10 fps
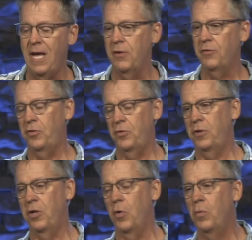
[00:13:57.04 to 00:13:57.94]
down to,
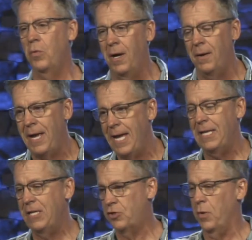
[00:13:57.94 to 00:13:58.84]
you know, uh,
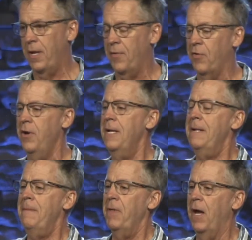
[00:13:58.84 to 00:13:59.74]
Hades or whatever.
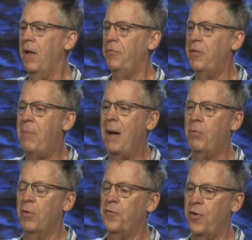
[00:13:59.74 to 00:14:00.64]
Uh, the
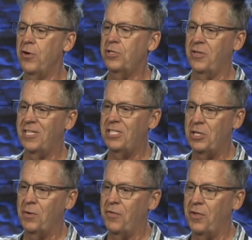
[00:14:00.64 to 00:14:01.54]
Bible refers to the
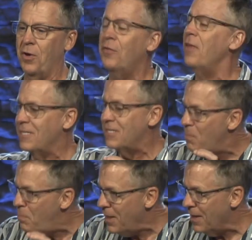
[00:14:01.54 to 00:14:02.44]
center of the earth as the
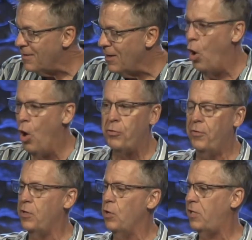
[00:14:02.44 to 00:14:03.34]
pit. All through
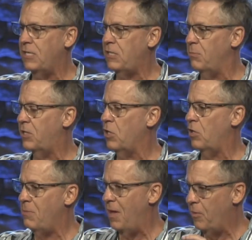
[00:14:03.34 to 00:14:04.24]
the Old Testament, it
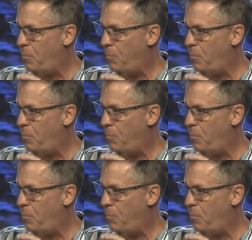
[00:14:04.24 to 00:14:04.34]
talks about the